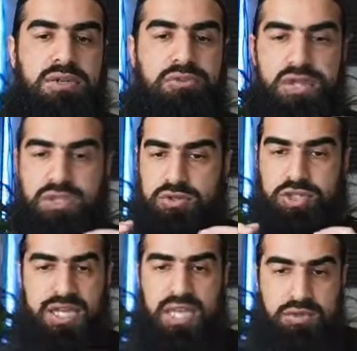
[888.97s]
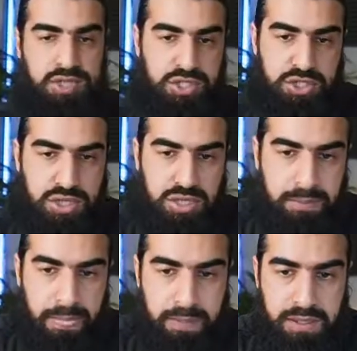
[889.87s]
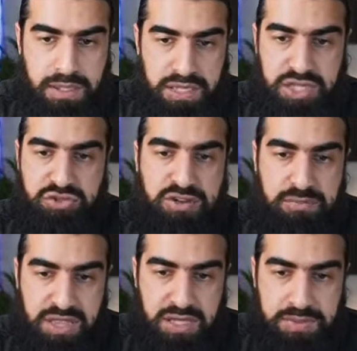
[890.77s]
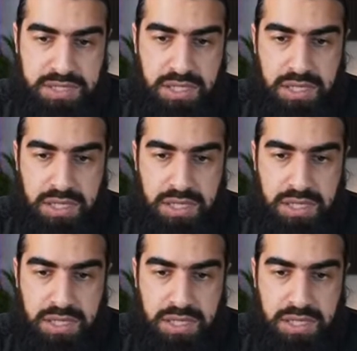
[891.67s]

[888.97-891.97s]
Right, so check it out there, inshallah. History of madhabs.